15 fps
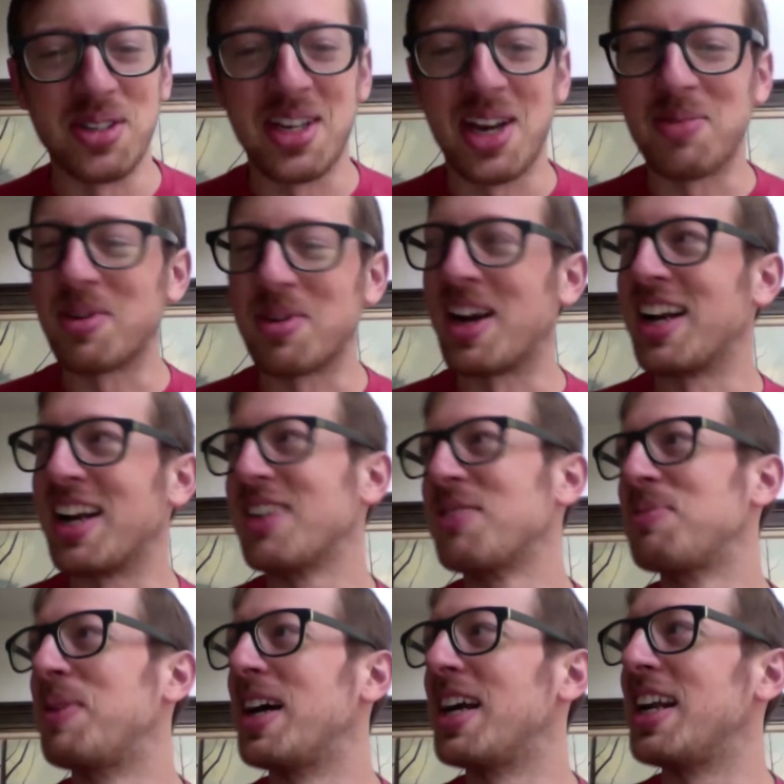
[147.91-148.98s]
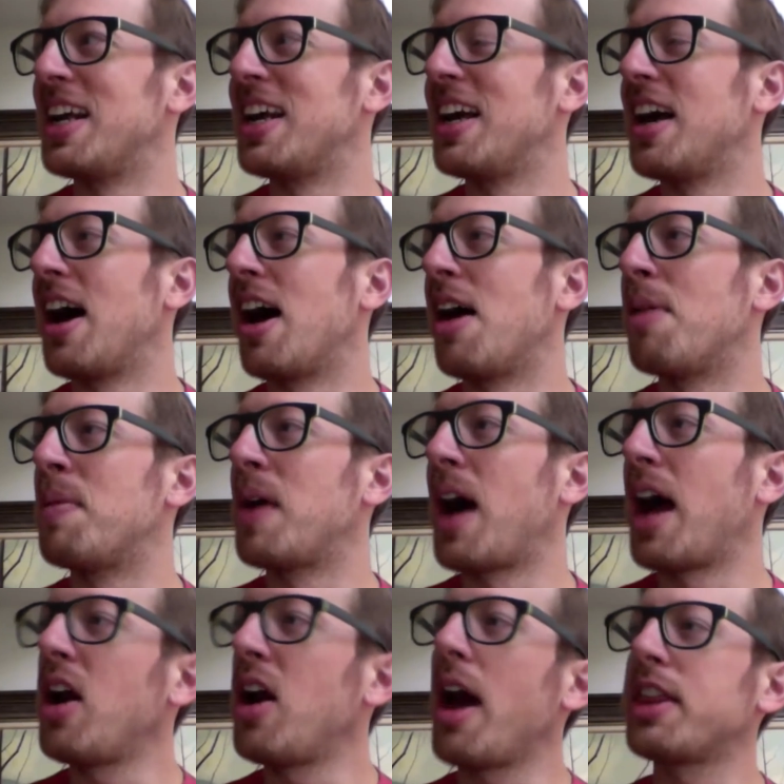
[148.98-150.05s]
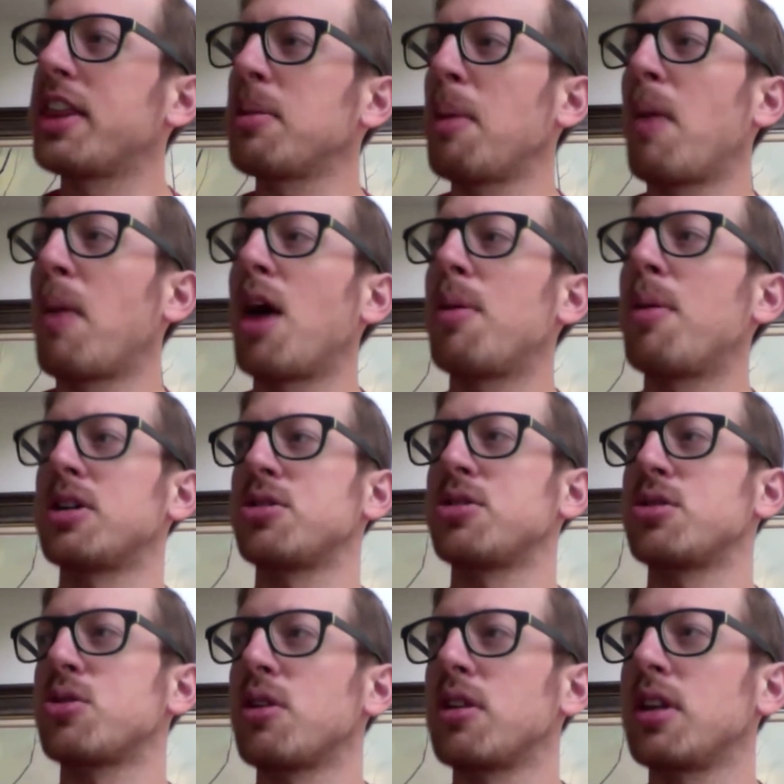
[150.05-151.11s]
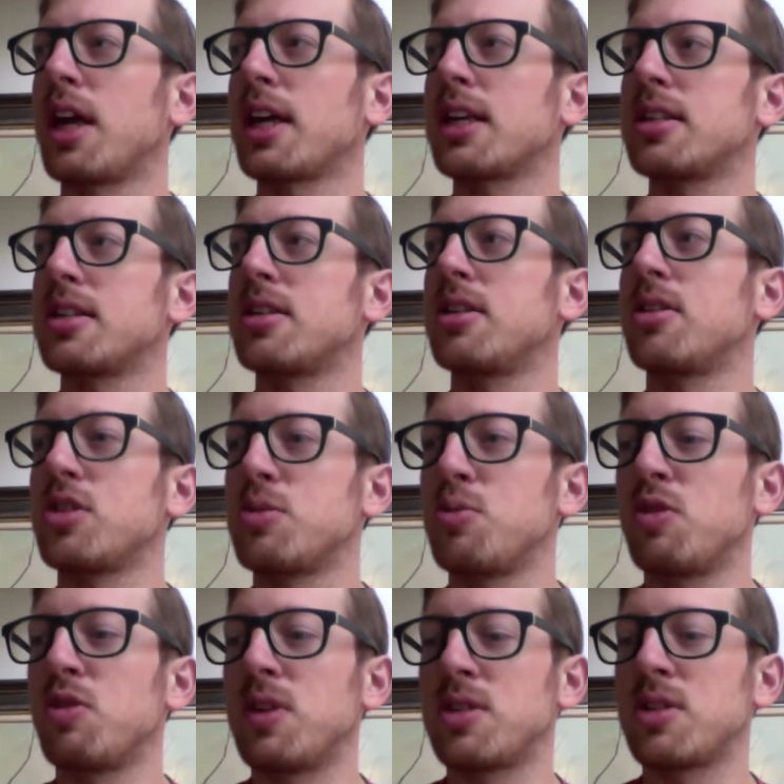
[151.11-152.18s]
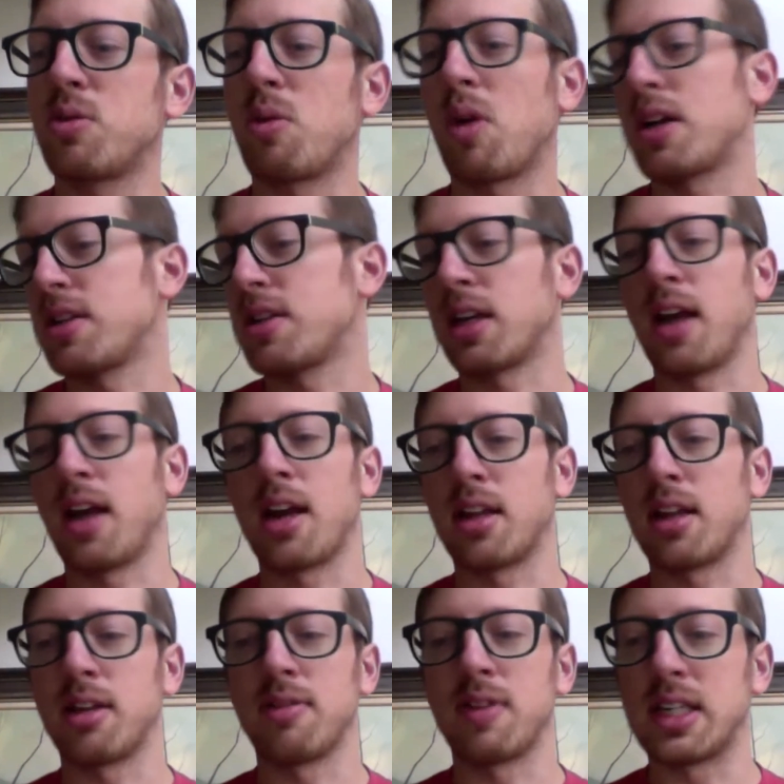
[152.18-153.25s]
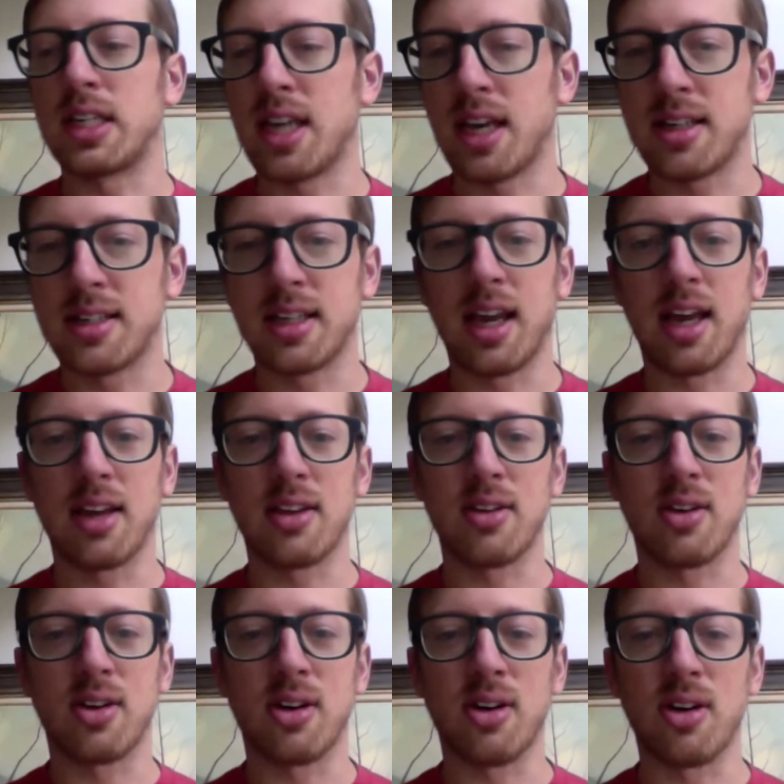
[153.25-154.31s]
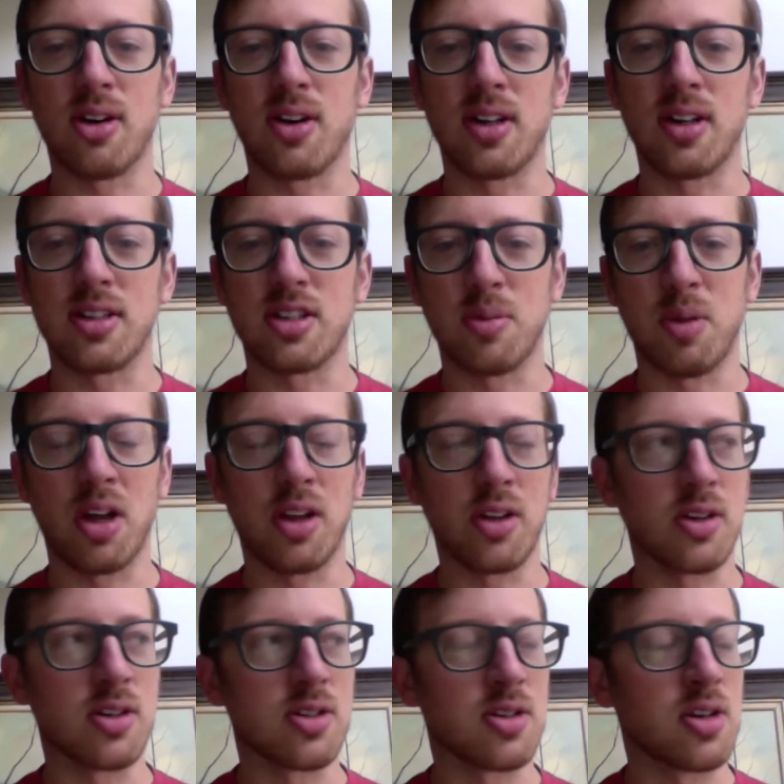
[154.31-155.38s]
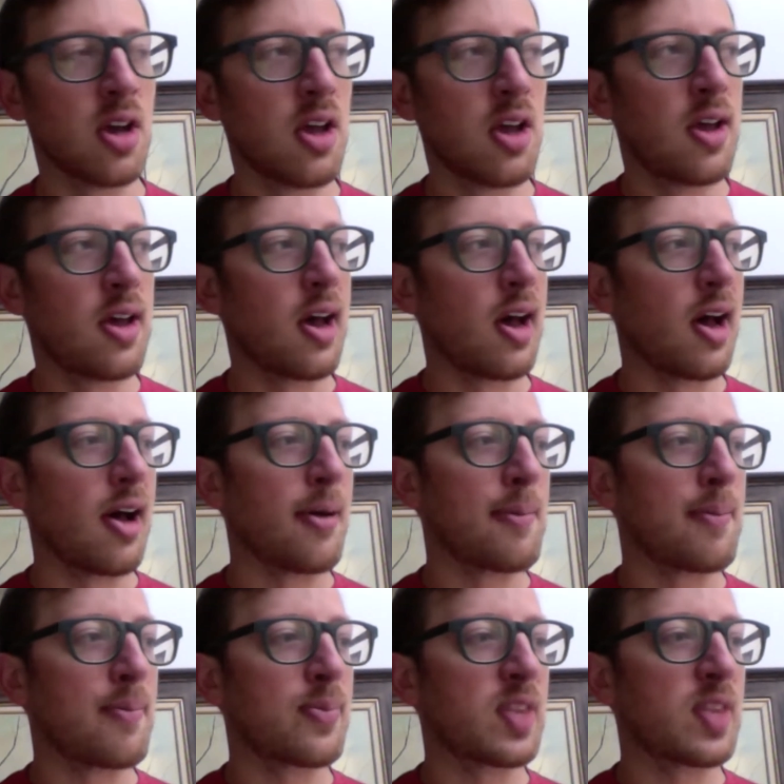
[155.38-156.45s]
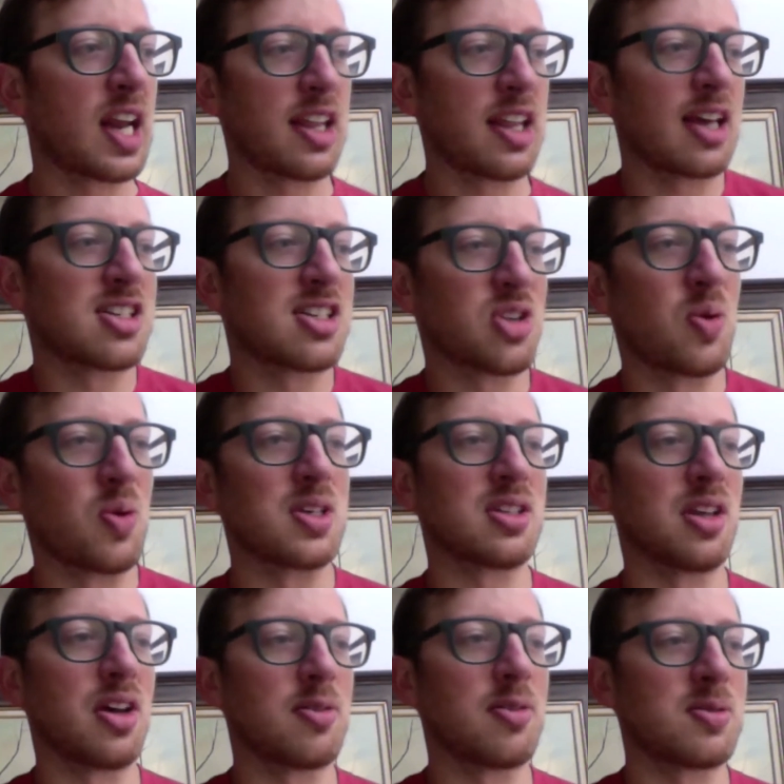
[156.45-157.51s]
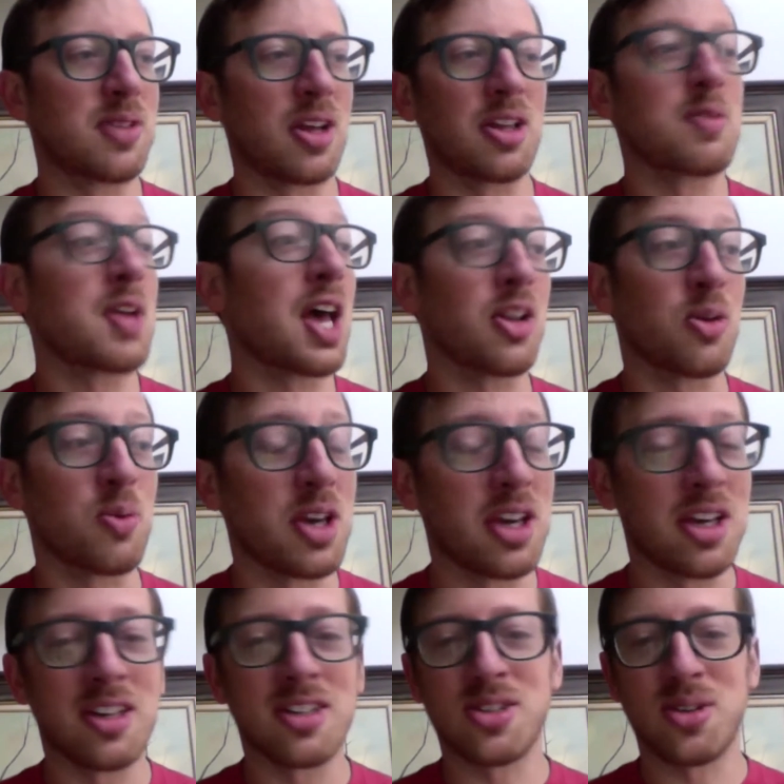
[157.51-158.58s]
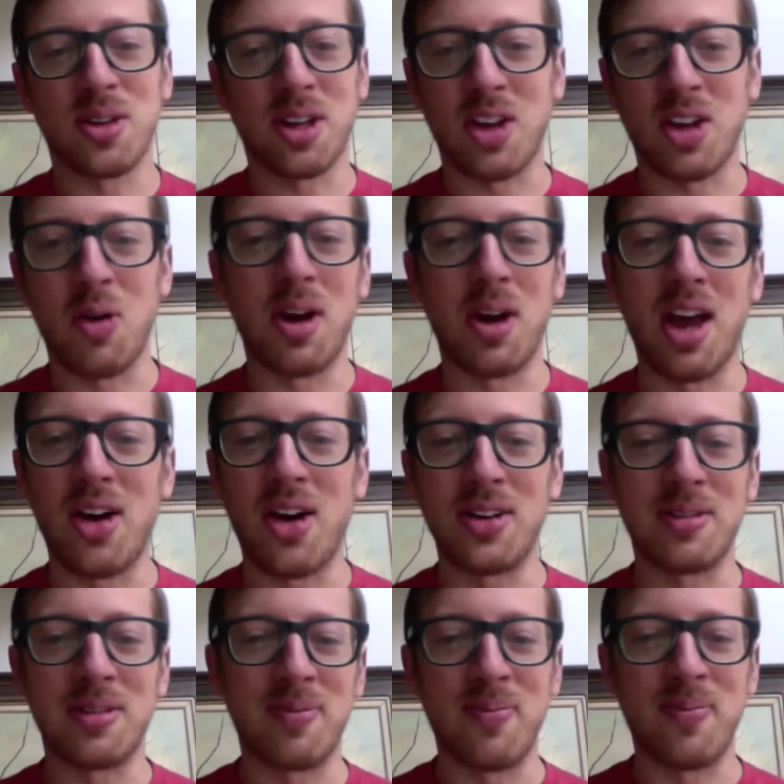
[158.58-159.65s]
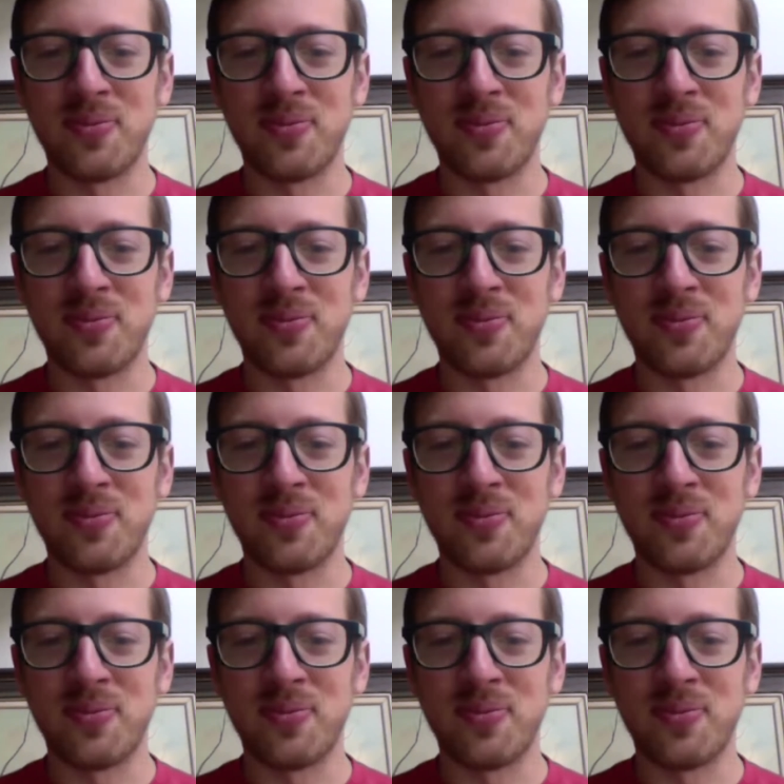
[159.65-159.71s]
up. Right? I think my mom also sort of liked those movies. We watched like Night of the Living Dead together and some others. I think I just always loved Halloween, so like going out and